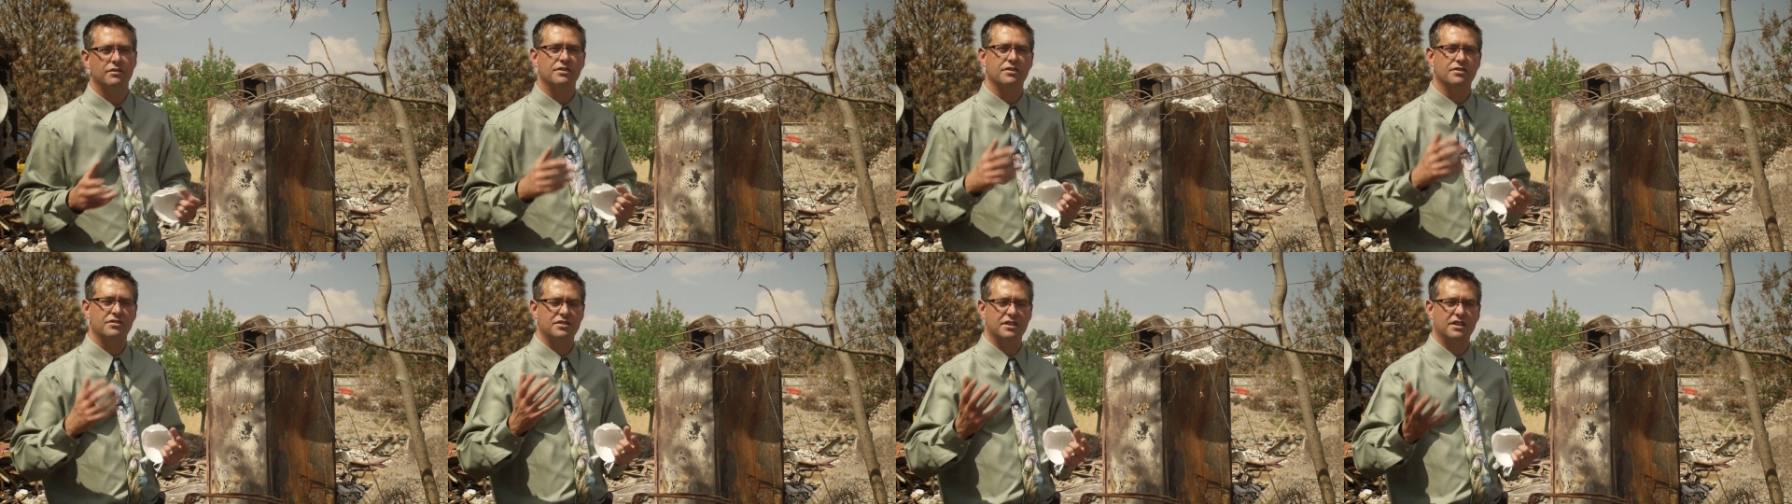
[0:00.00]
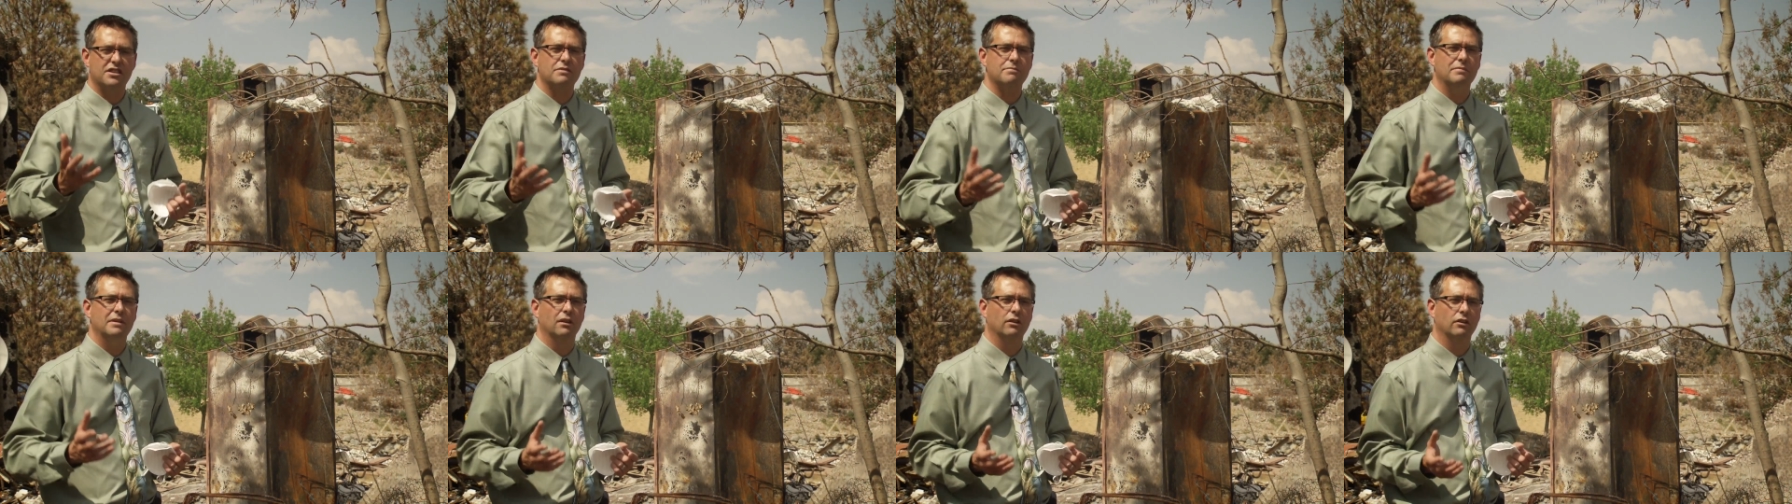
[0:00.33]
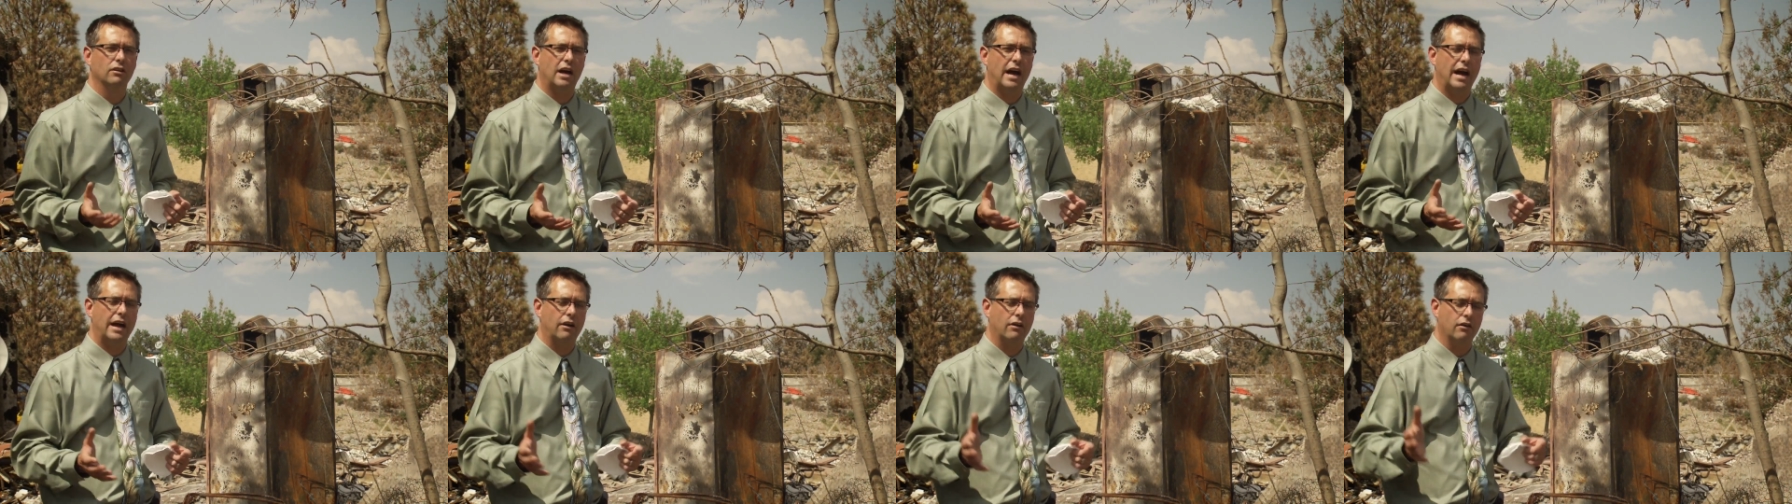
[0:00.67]
It's a 6mm
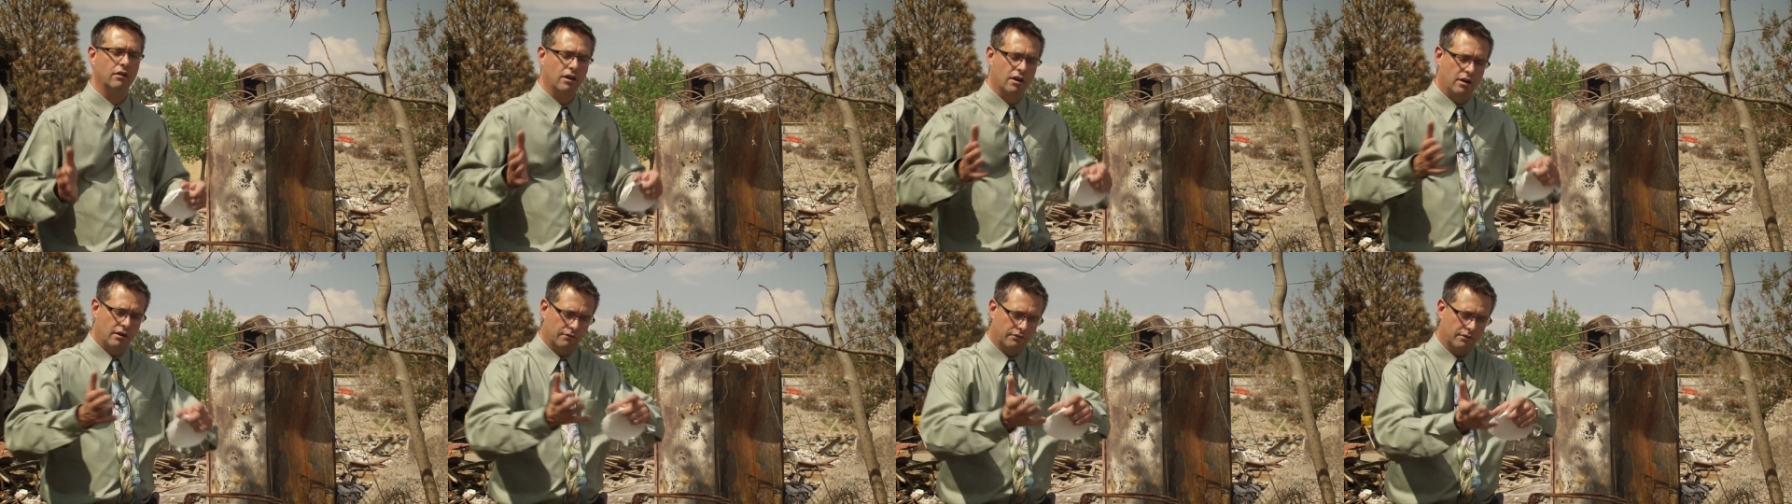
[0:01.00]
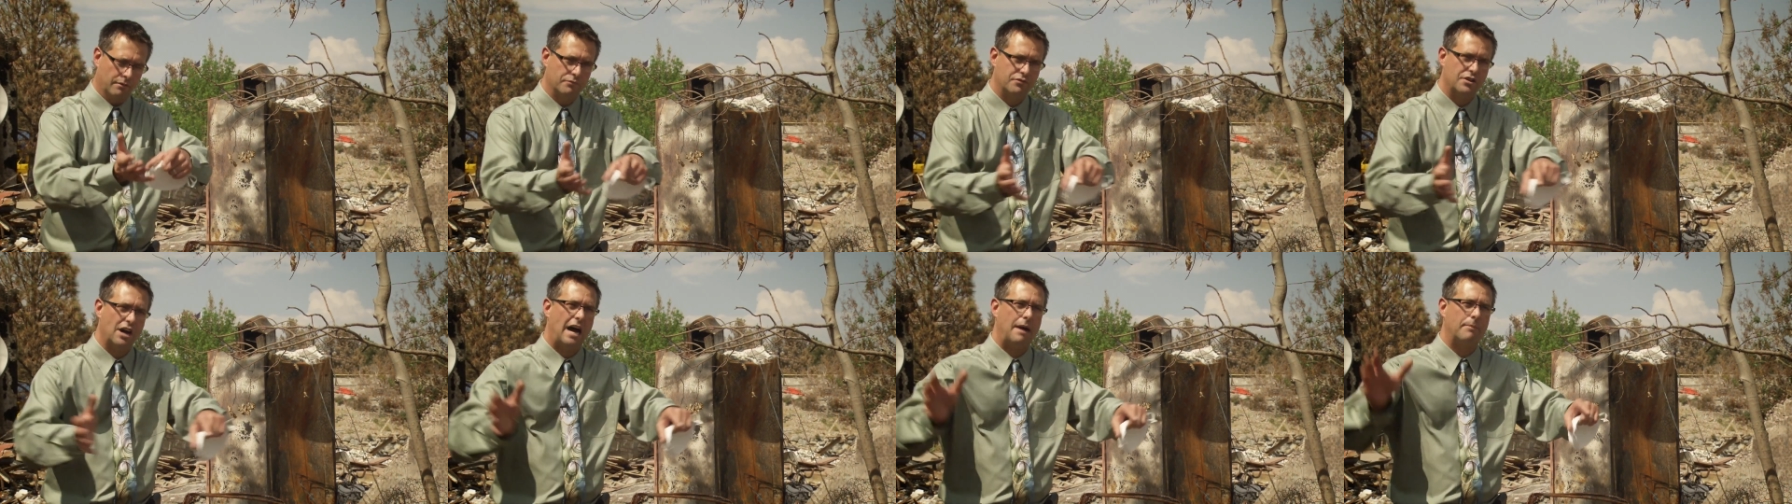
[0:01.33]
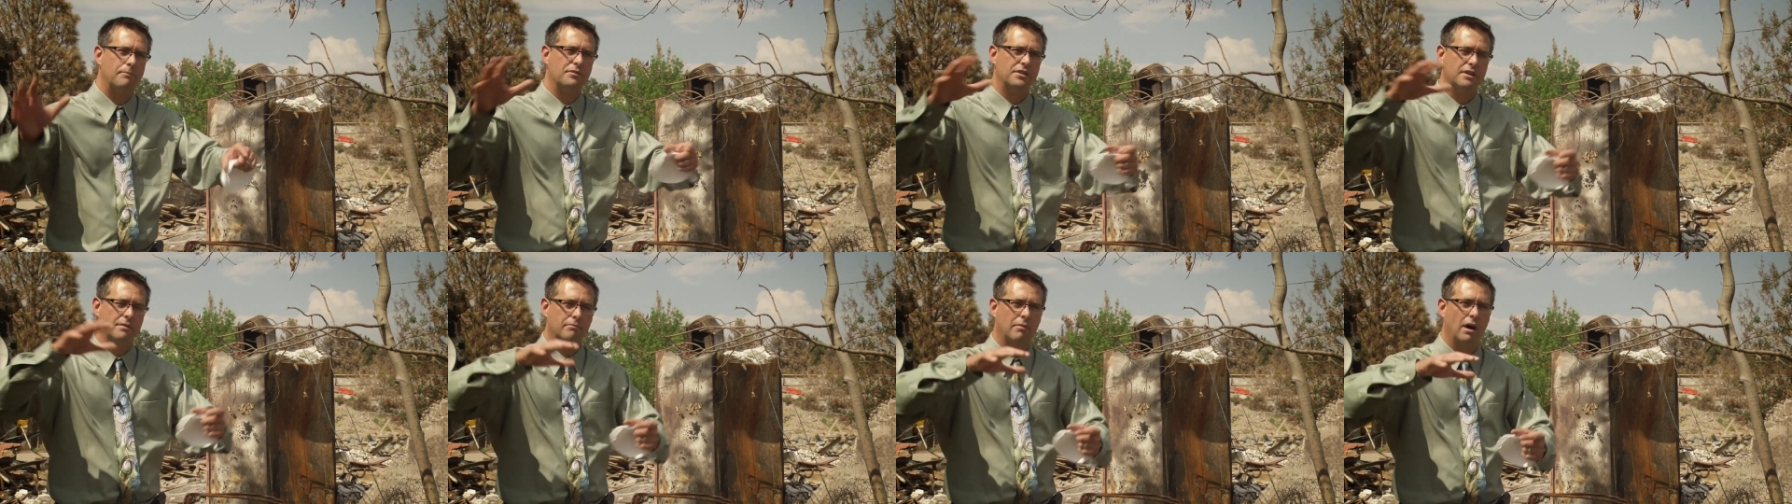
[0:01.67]
liner from
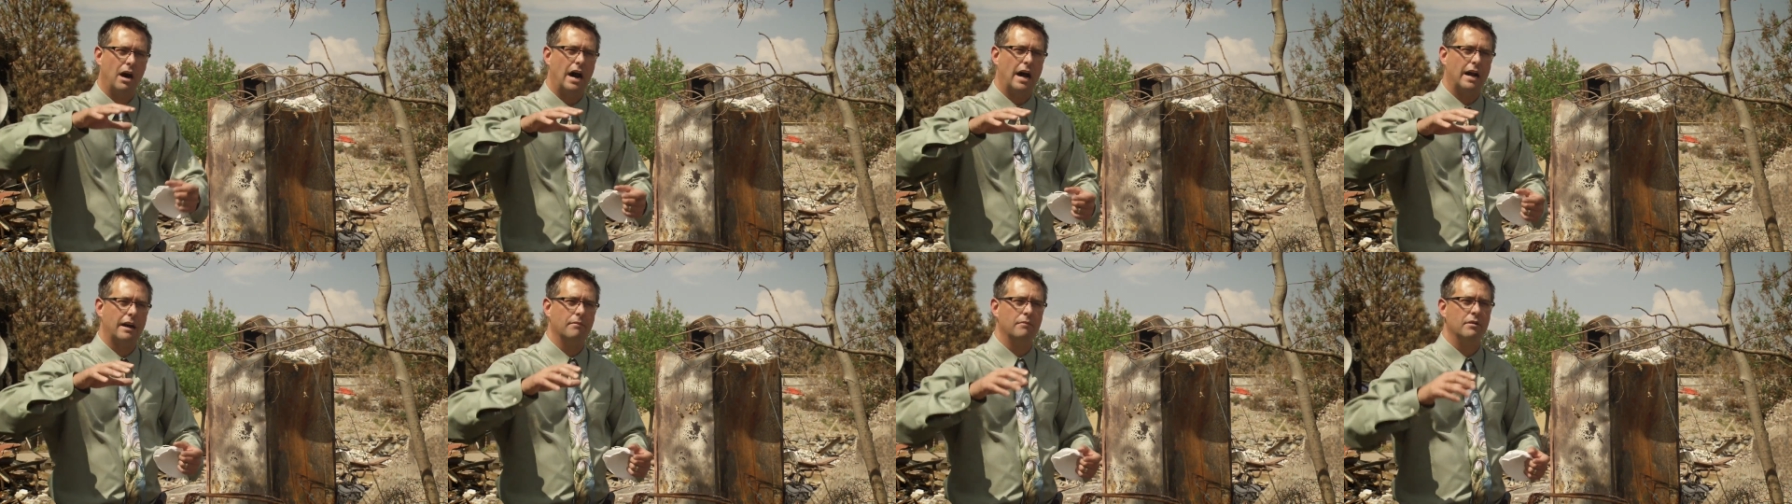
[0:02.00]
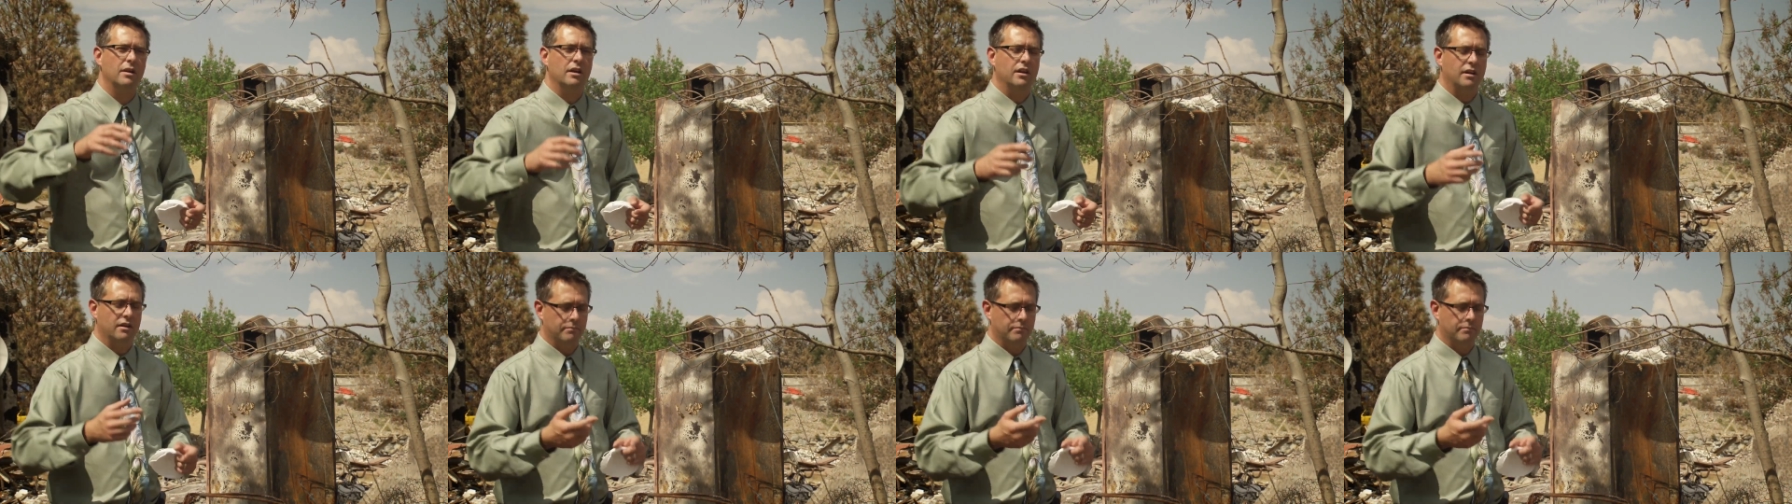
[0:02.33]
top to bottom,